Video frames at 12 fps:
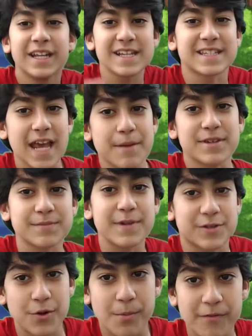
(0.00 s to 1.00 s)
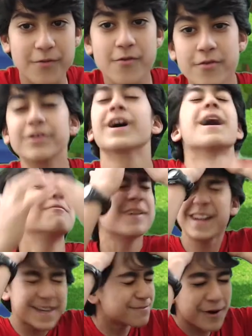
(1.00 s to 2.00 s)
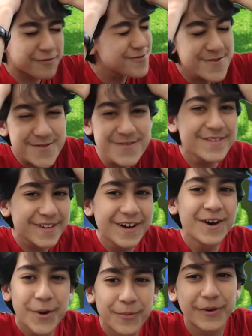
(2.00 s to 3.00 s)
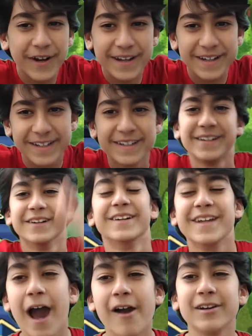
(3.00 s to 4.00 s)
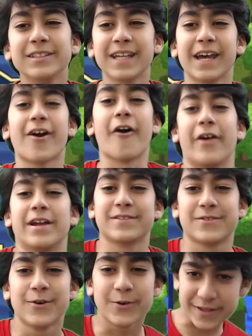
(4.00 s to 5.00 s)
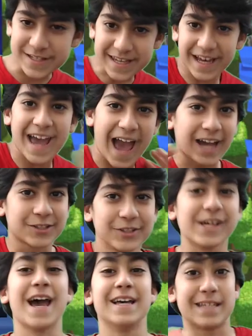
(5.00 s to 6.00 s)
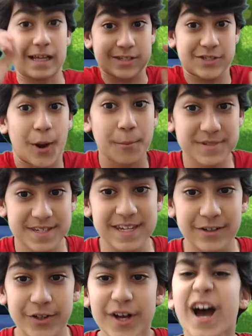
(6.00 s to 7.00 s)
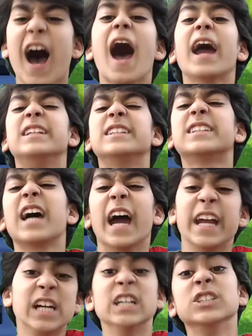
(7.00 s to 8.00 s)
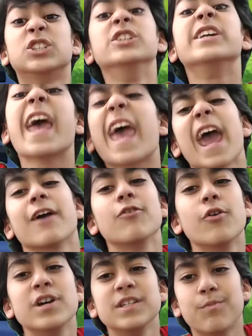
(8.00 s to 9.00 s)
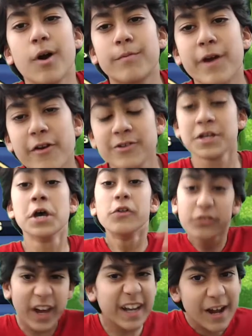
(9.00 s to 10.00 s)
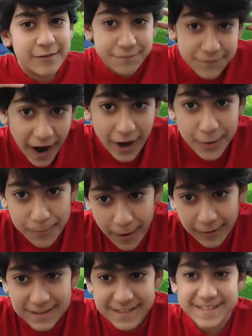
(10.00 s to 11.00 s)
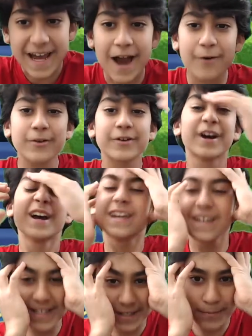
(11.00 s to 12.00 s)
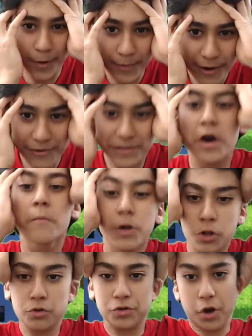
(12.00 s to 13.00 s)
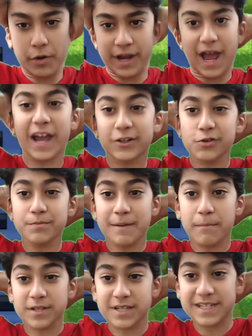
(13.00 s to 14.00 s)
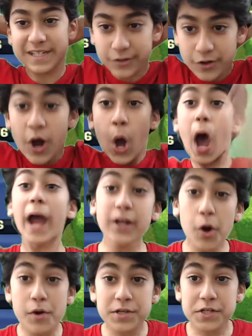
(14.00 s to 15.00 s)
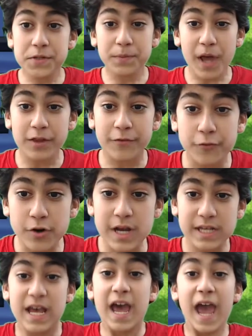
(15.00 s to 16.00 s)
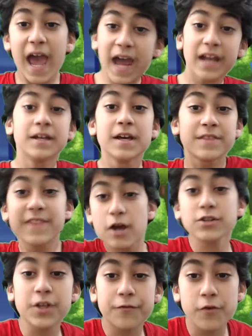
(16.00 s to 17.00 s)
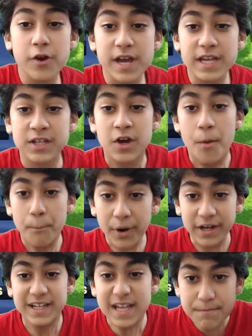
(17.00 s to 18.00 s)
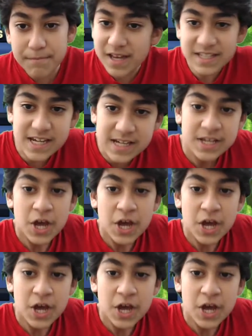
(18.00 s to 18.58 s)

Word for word: his name is Mr. Buffoon, I'm getting buffooned, but now he's like, alright, so this guy actually has some skill. I decide to arrow his barbarians, then I fireball his tower. He has the barbarians balloon going, I go with my musketeer, I know he's gonna play the freeze, and there's the freeze, but he misses